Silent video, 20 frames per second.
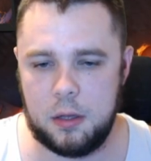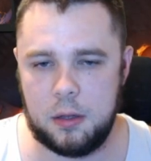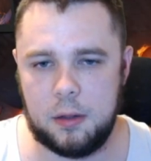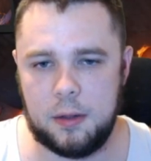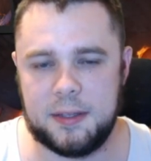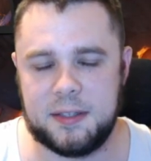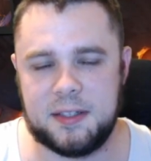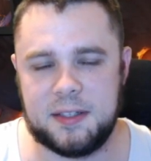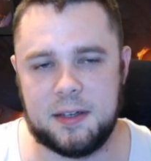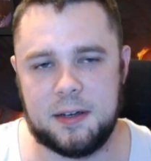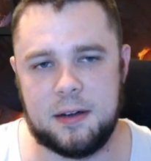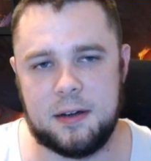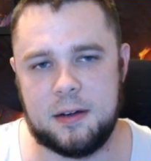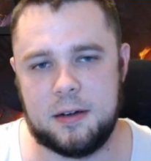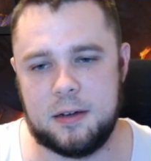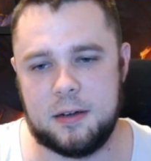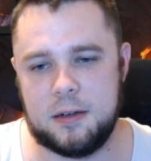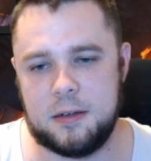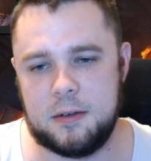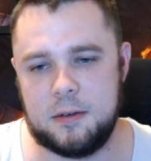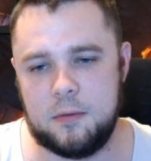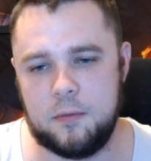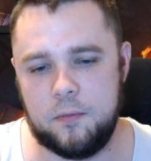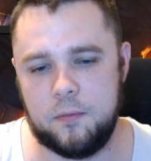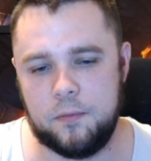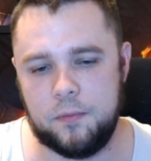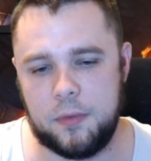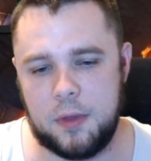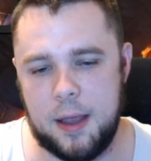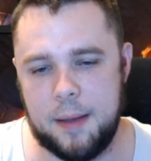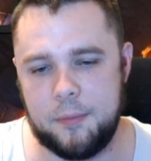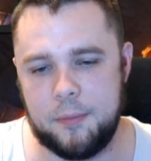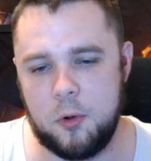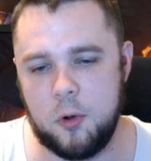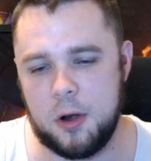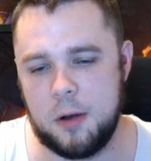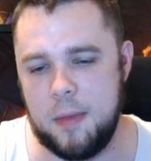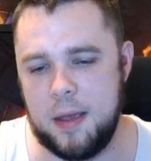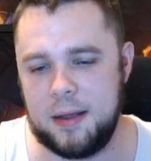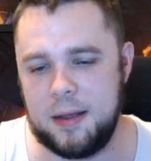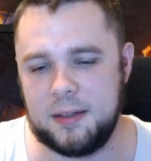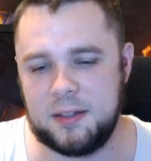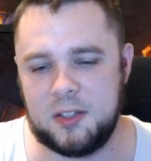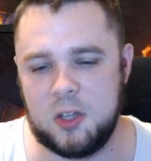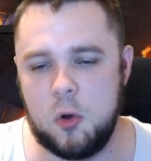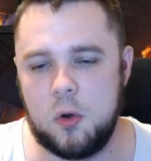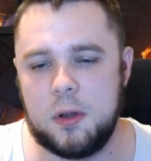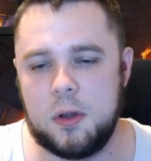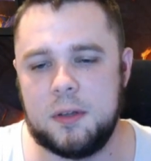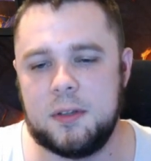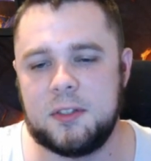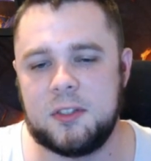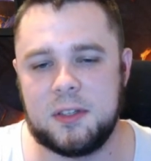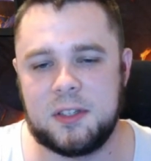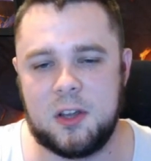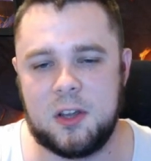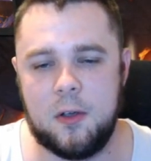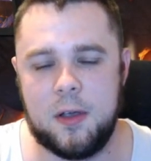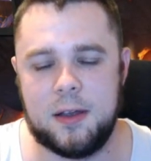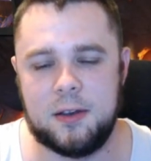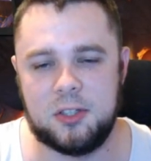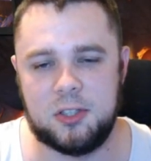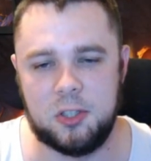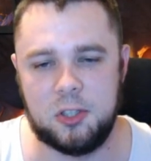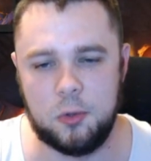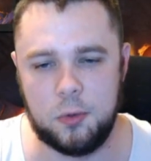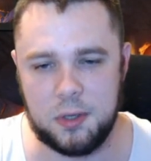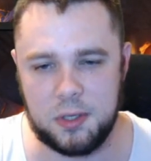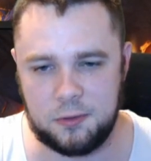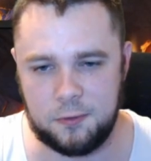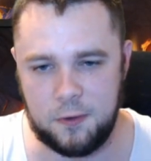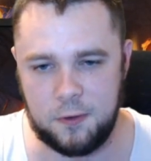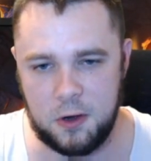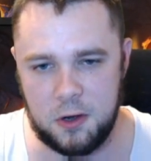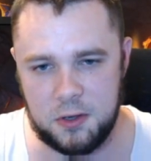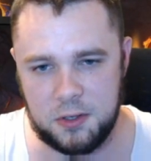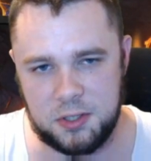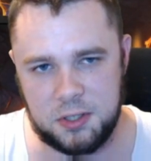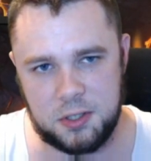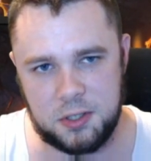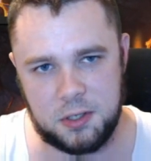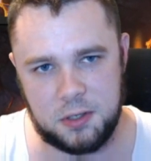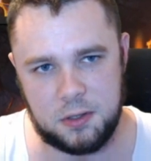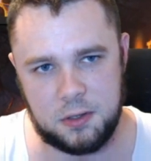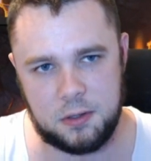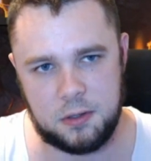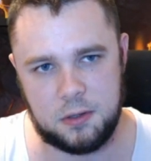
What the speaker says: Let's, I'm going to make a token, so let's go ahead and just do this first.